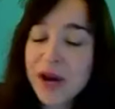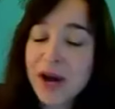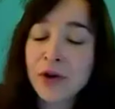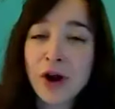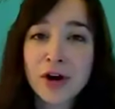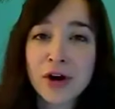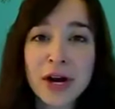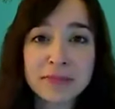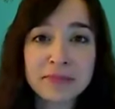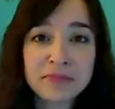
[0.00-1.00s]
about
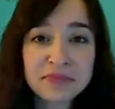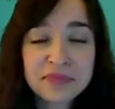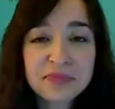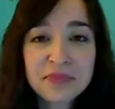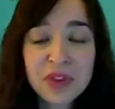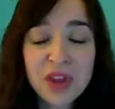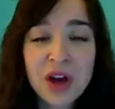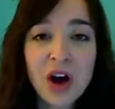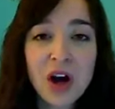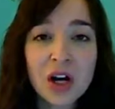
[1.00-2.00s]

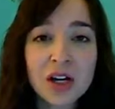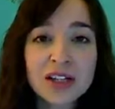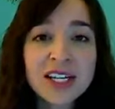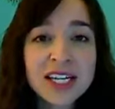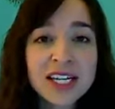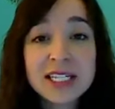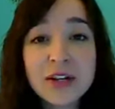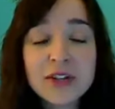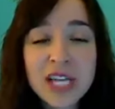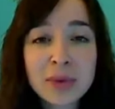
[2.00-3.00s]
our
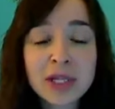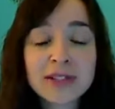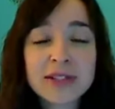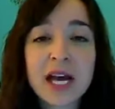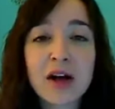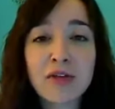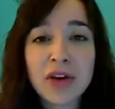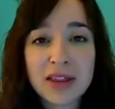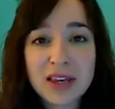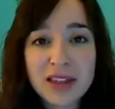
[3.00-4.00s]
dinner table itself?
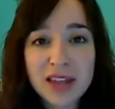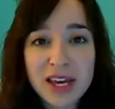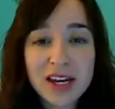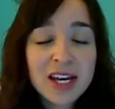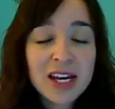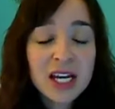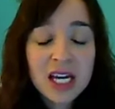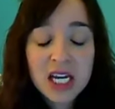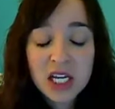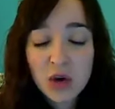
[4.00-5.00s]
I think that,
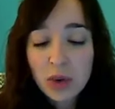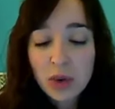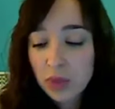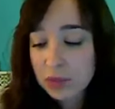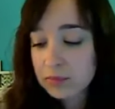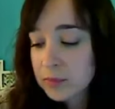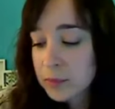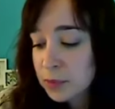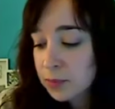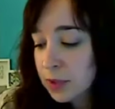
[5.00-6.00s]
we
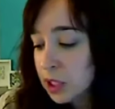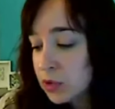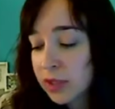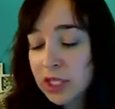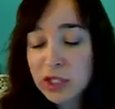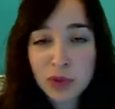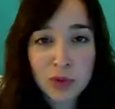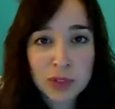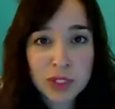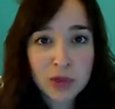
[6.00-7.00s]
use all these
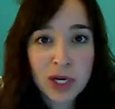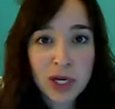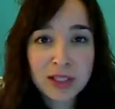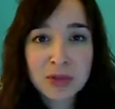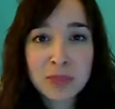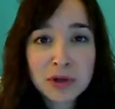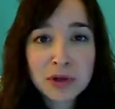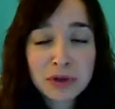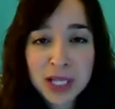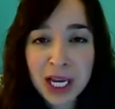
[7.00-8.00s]
resources creating these
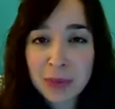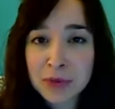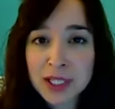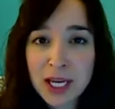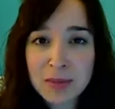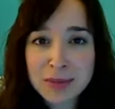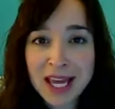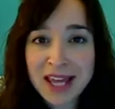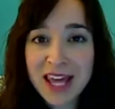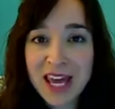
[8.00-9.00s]
beautiful
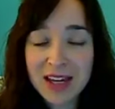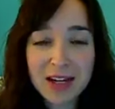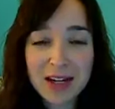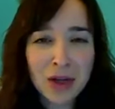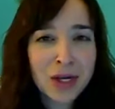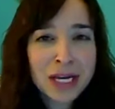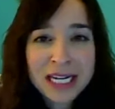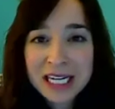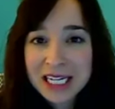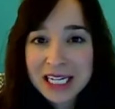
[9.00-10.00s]
tablescapes, and then
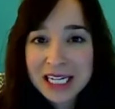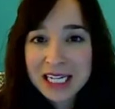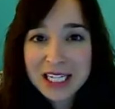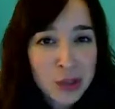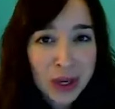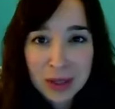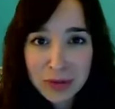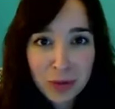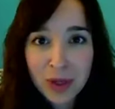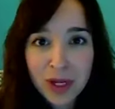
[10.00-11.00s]

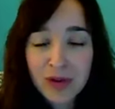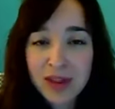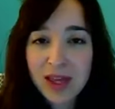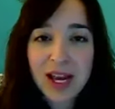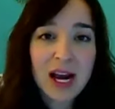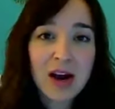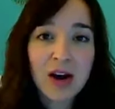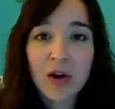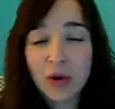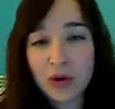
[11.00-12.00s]
you end up throwing everything
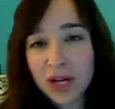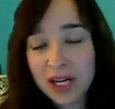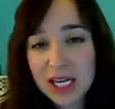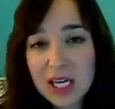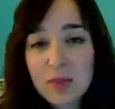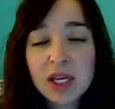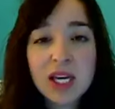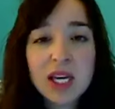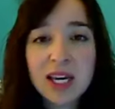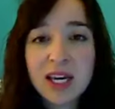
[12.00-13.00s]
out or not
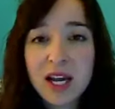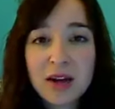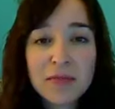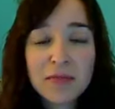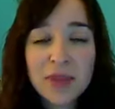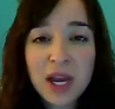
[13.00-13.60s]
keeping it.